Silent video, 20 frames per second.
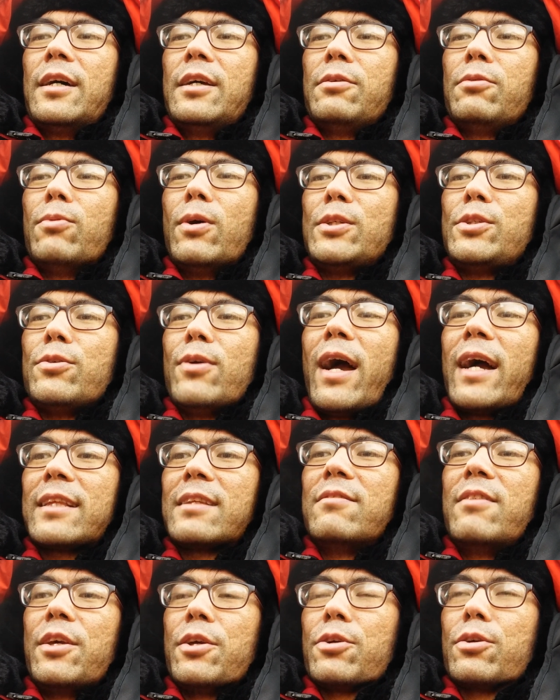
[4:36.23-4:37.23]
once you
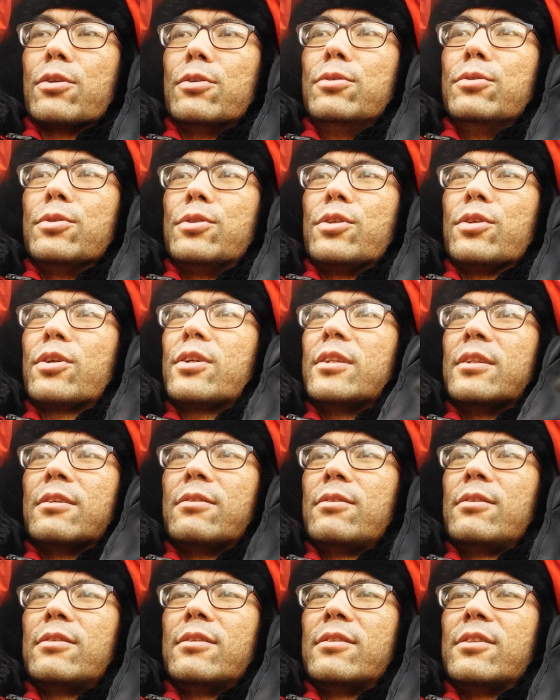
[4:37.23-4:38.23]
activate your glutes, you're
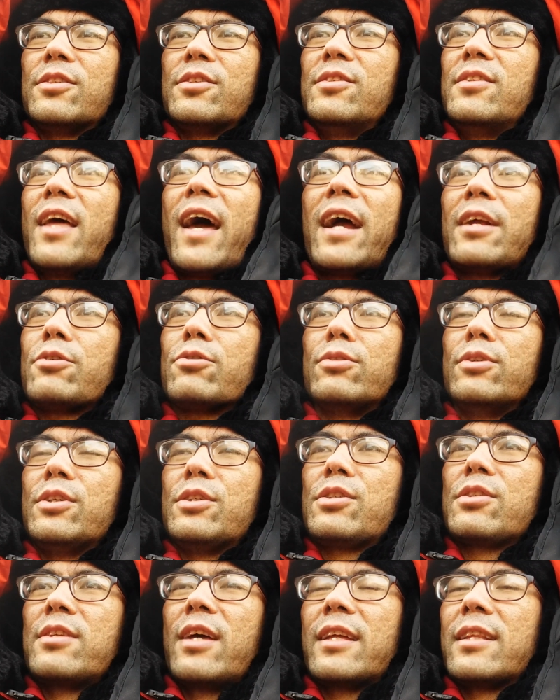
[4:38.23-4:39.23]
gonna just naturally
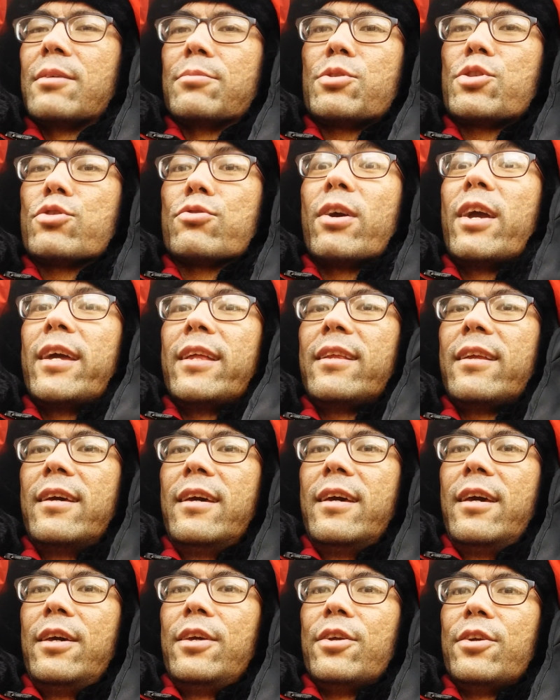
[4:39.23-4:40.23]
stand up straight.
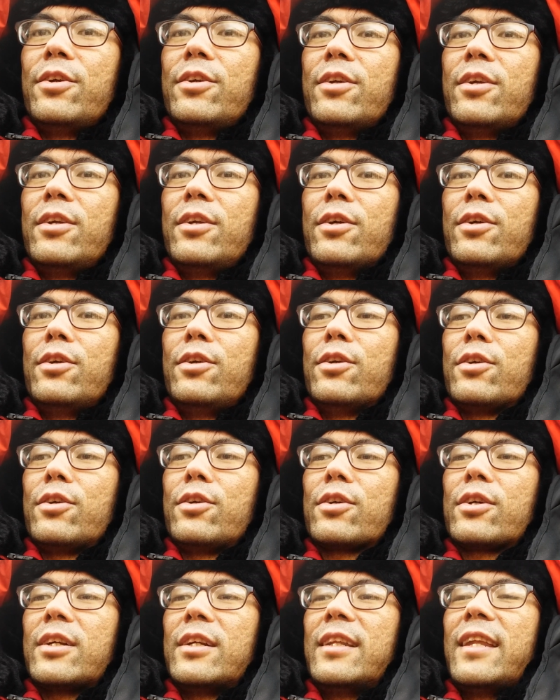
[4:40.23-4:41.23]

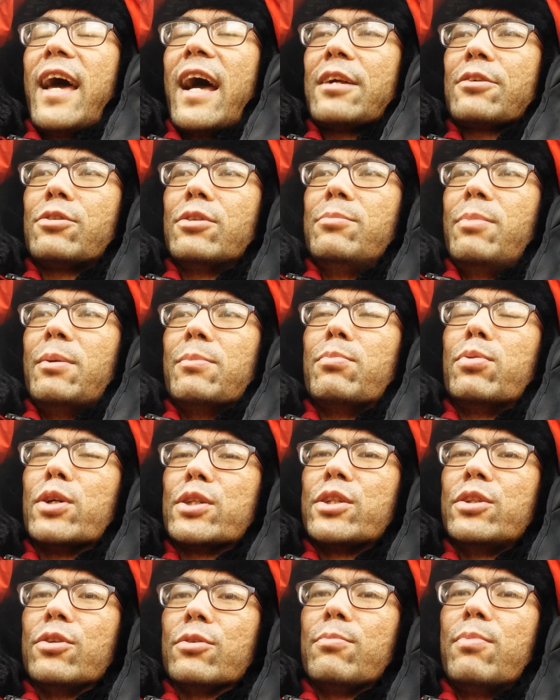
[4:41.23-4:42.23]
You're gonna naturally be
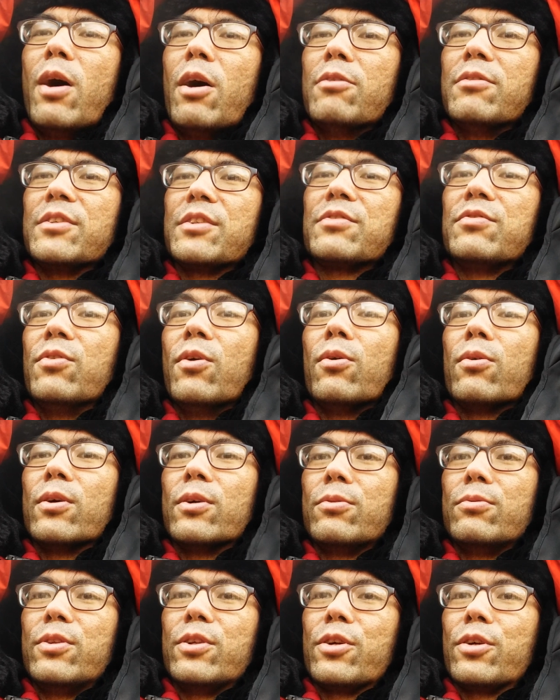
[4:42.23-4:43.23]
pushing your pelvis
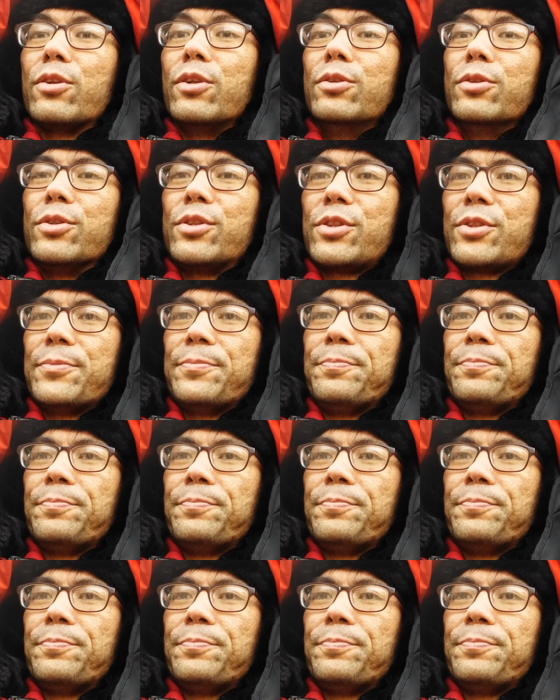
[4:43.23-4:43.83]
forward with your glutes,